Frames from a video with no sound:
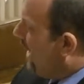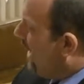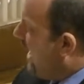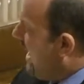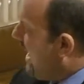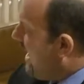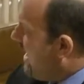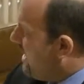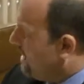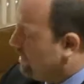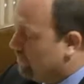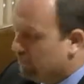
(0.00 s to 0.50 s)

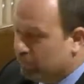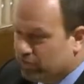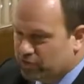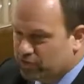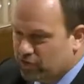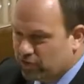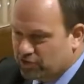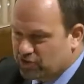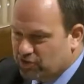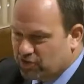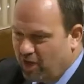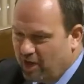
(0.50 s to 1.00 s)
hands,
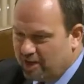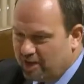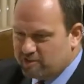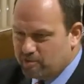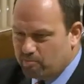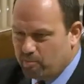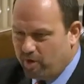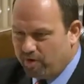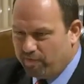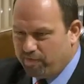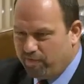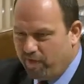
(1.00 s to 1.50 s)
the size of
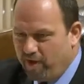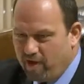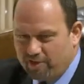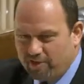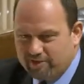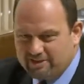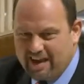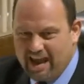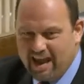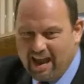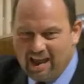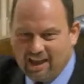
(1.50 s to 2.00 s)
my
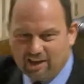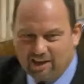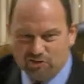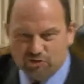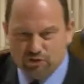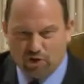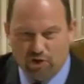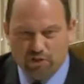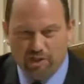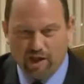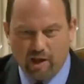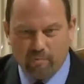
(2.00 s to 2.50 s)
father's hands
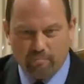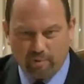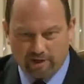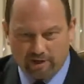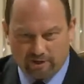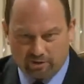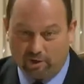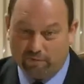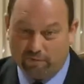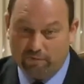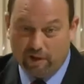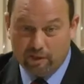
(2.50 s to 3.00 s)
on that
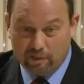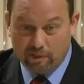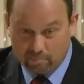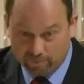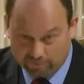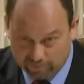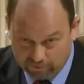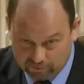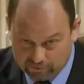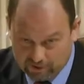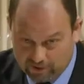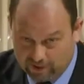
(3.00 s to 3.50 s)
picture. I felt them a
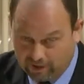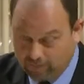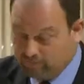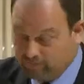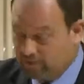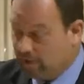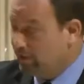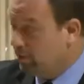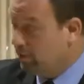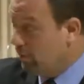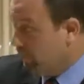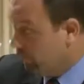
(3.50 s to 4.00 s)
few times.
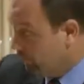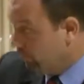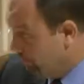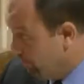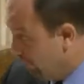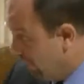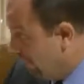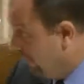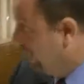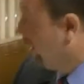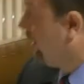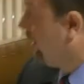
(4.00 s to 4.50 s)
I know they were big.